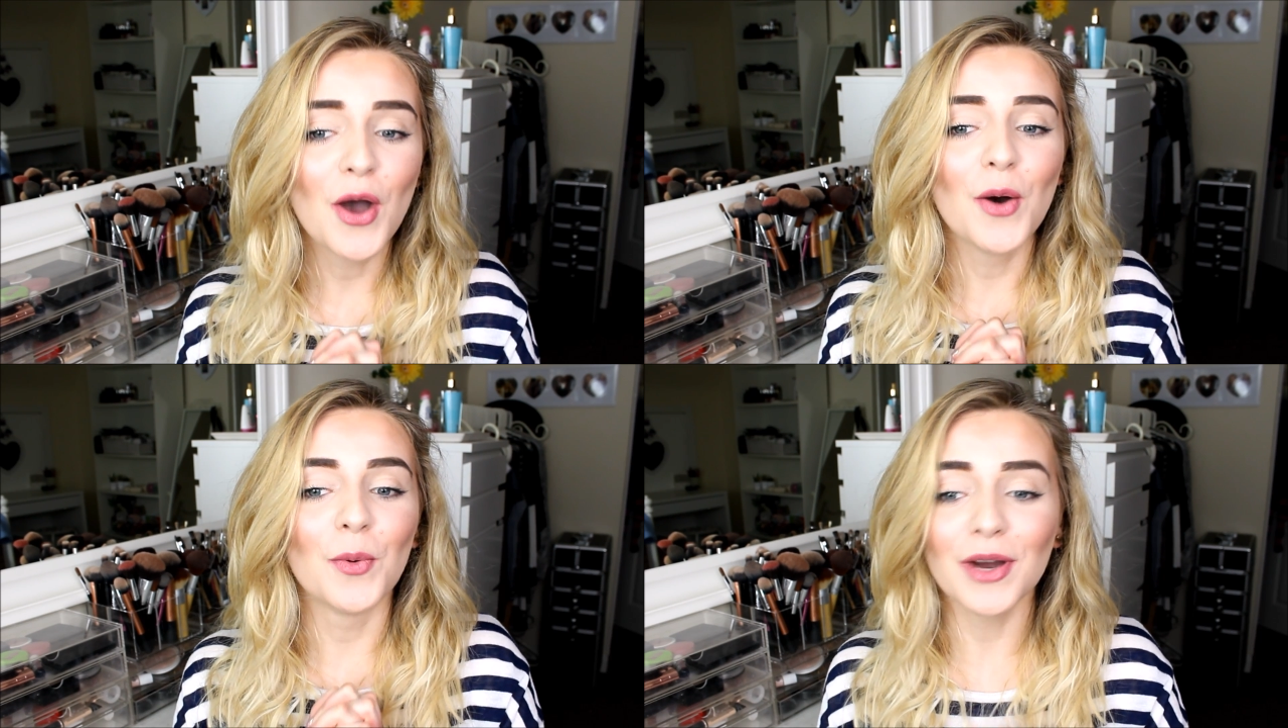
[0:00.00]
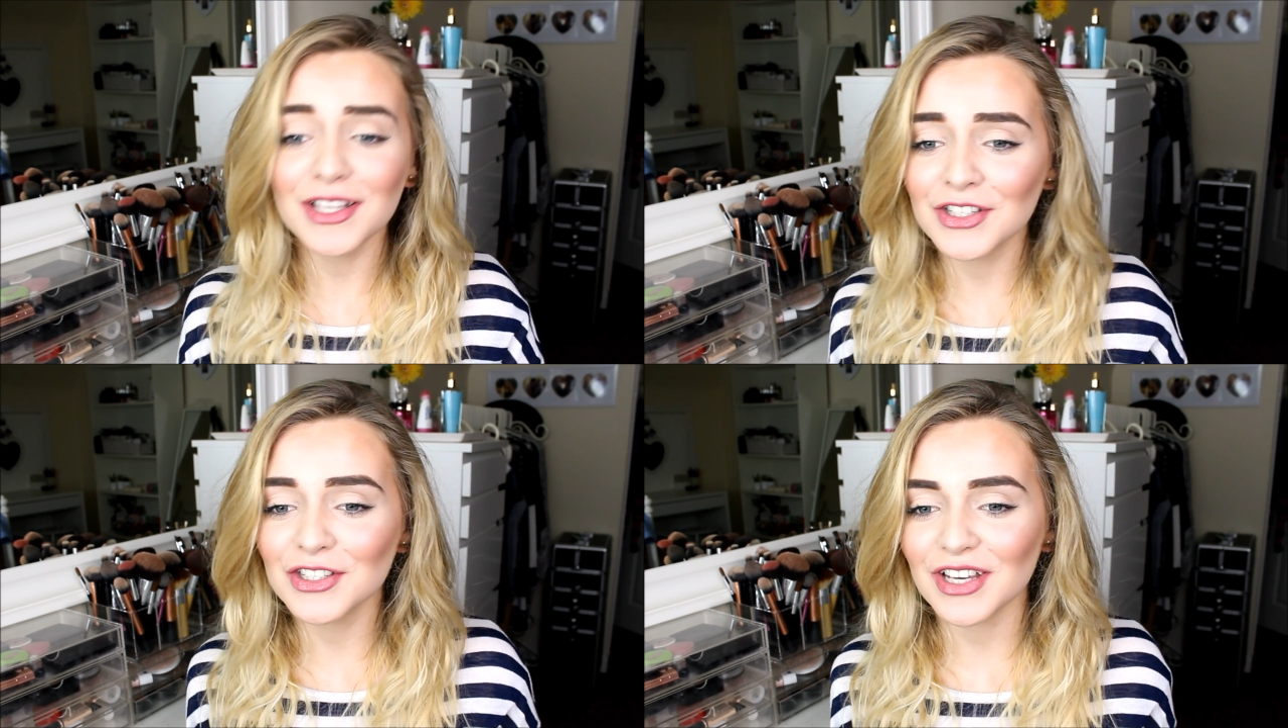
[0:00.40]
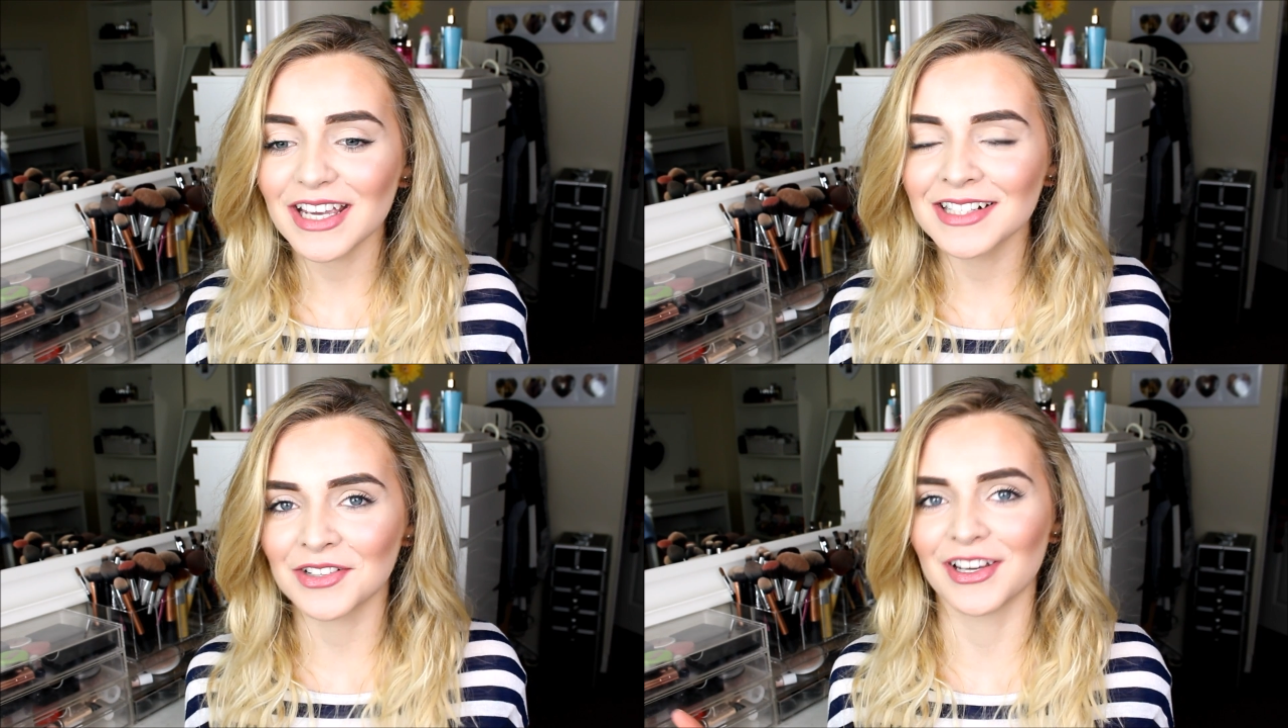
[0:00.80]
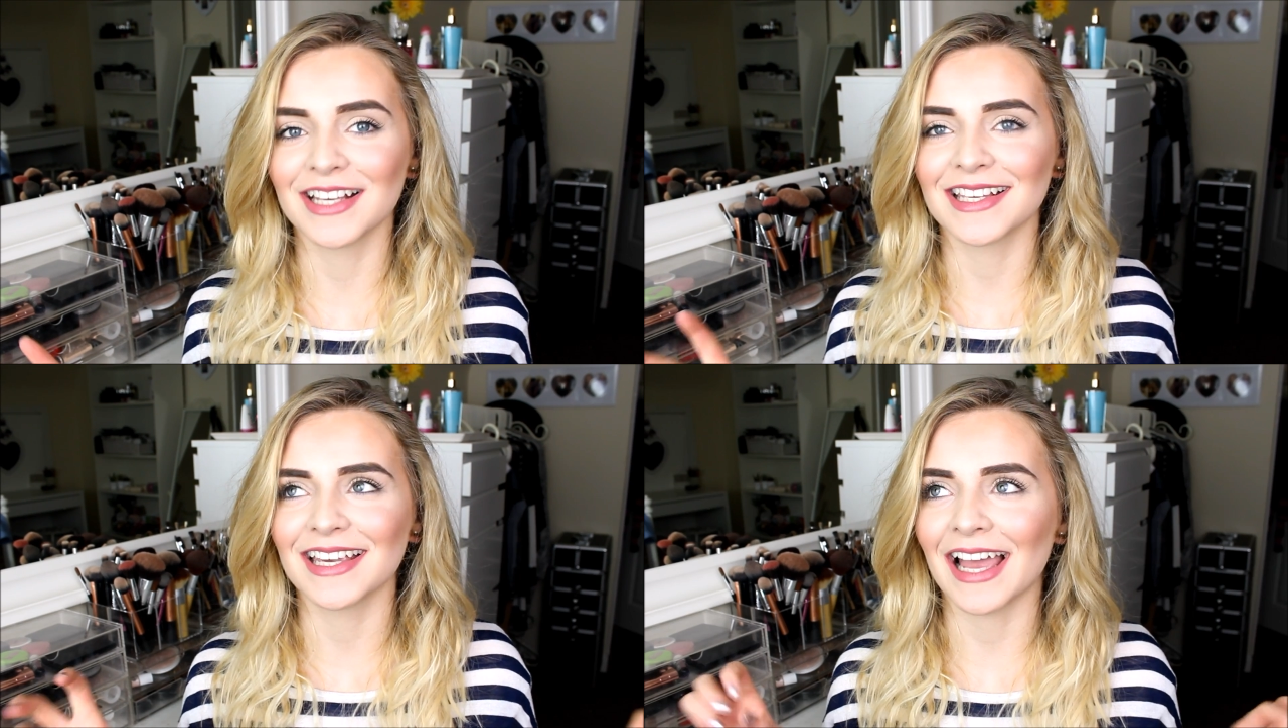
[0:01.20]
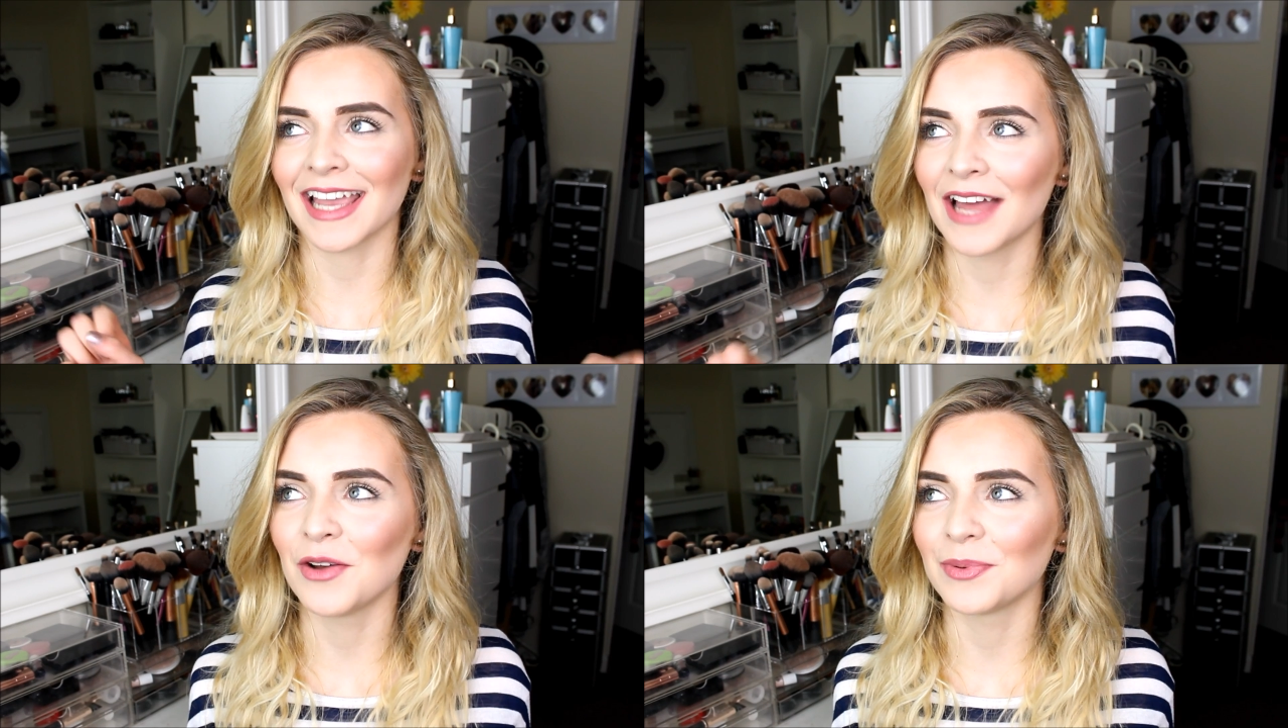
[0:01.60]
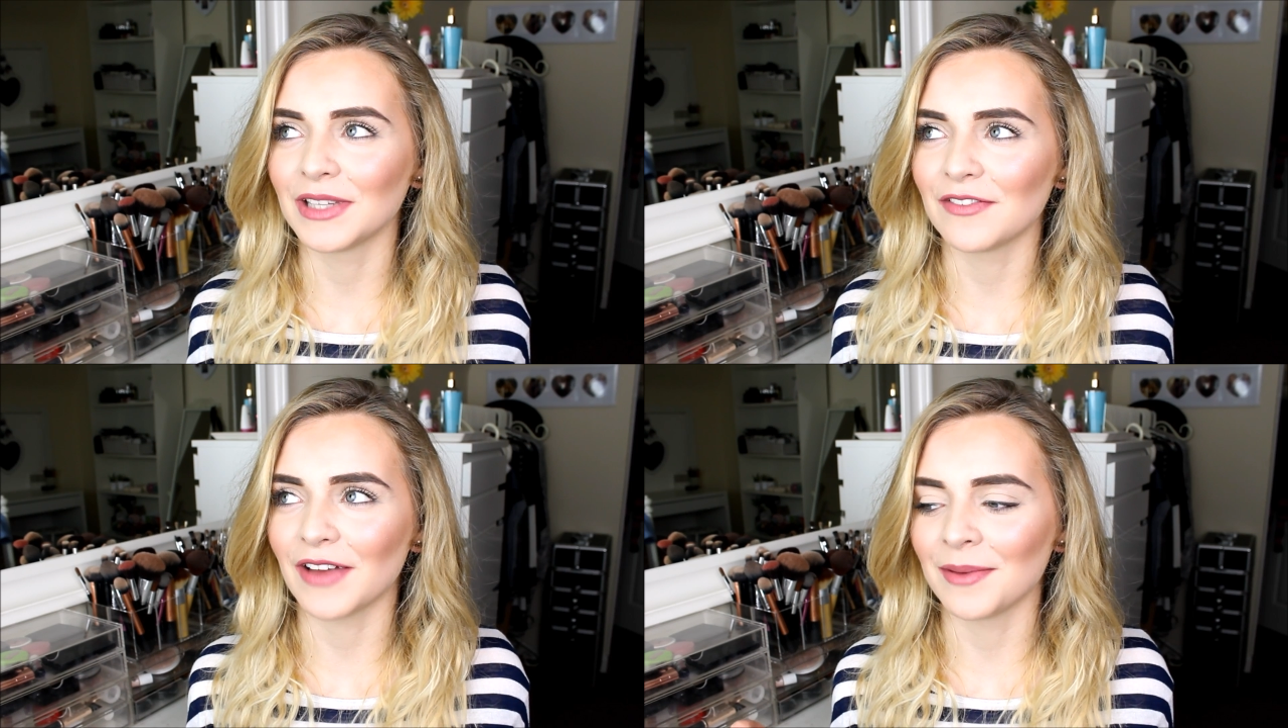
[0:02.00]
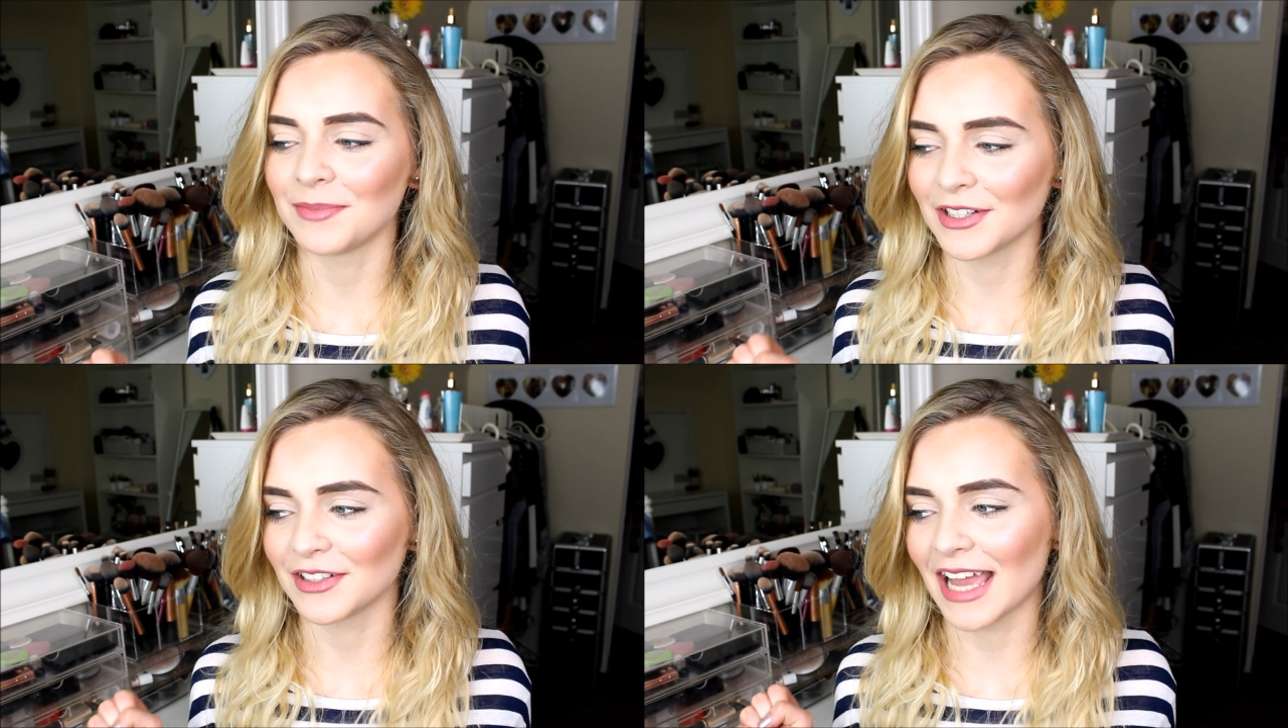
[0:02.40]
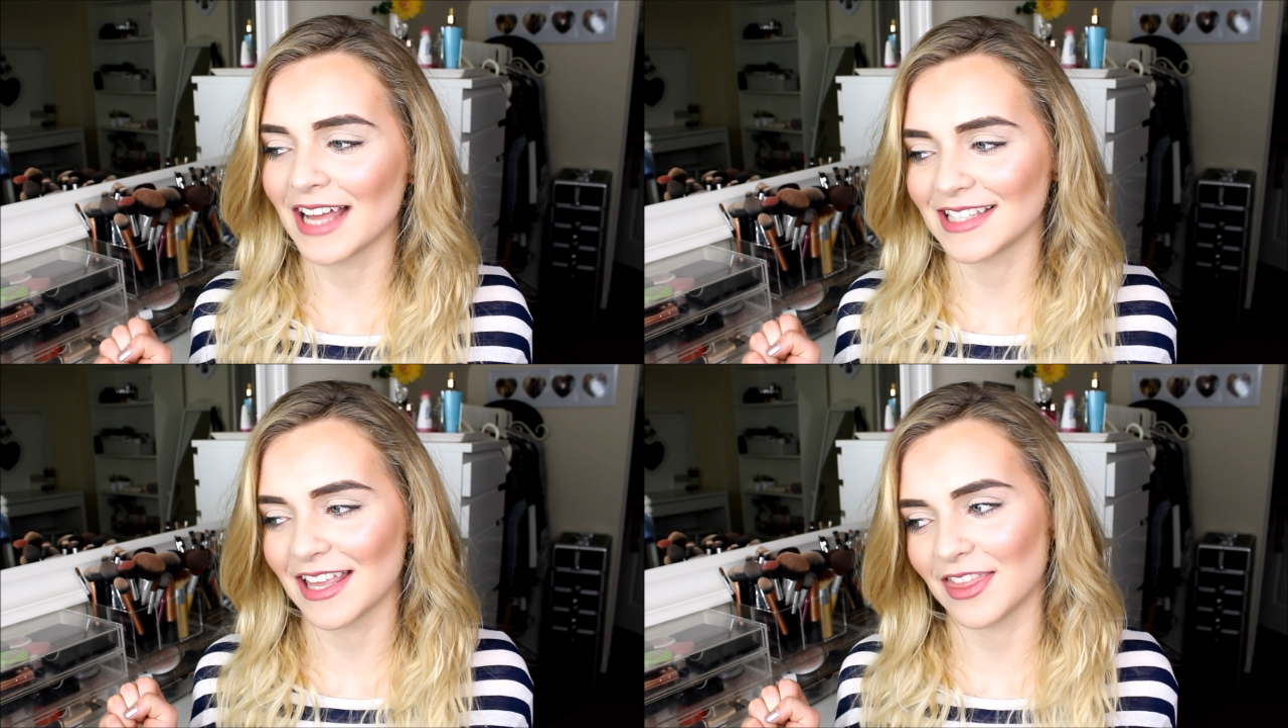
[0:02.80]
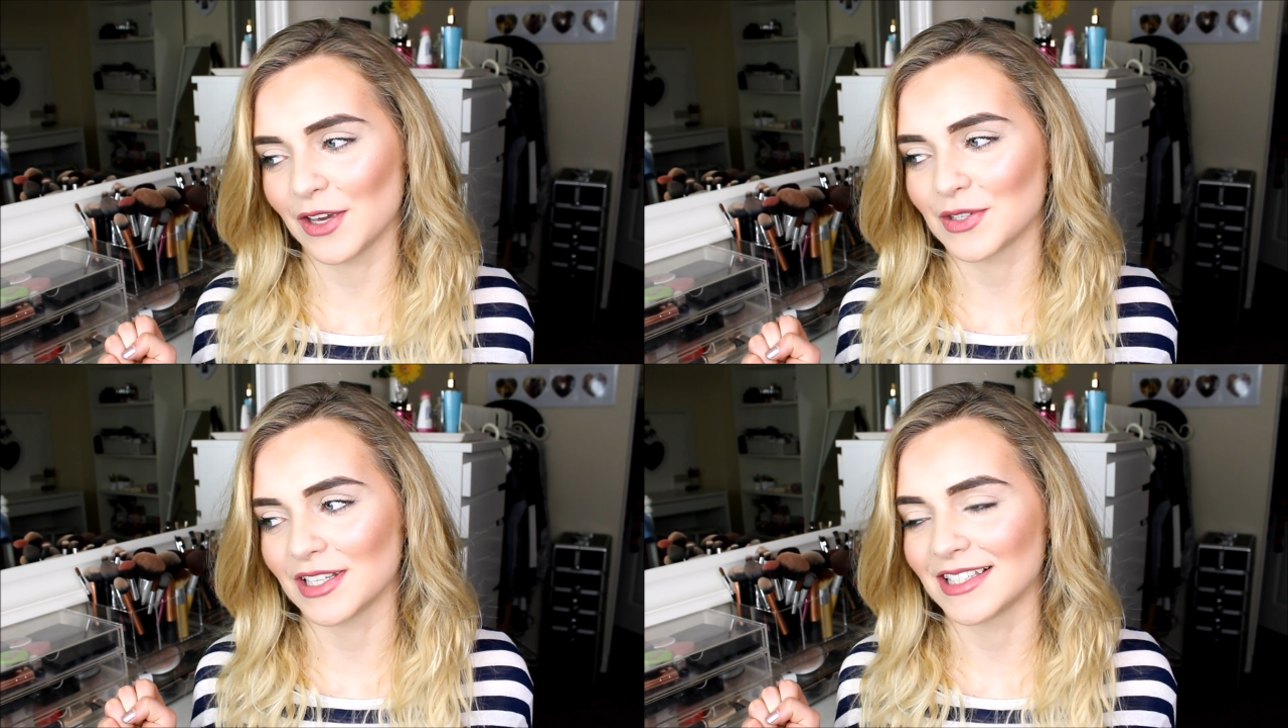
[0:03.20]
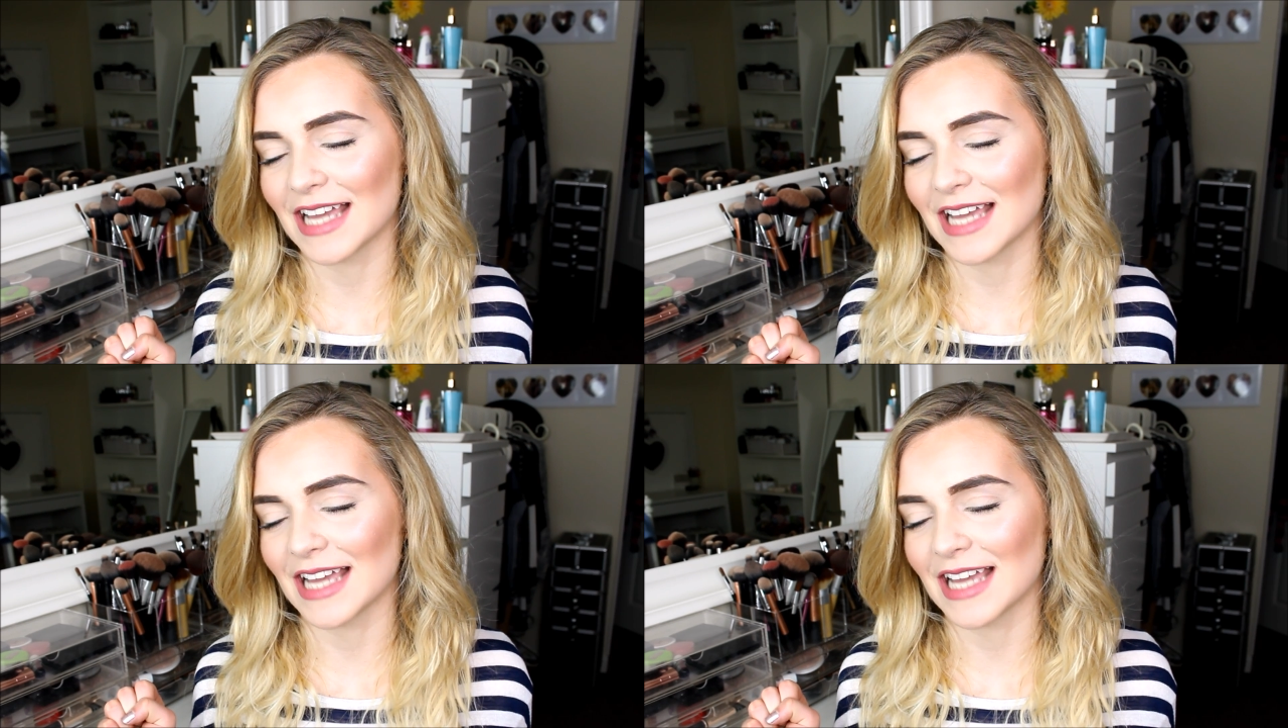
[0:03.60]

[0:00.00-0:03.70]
Which is crazy. I cannot believe I'm nearly at 10,000,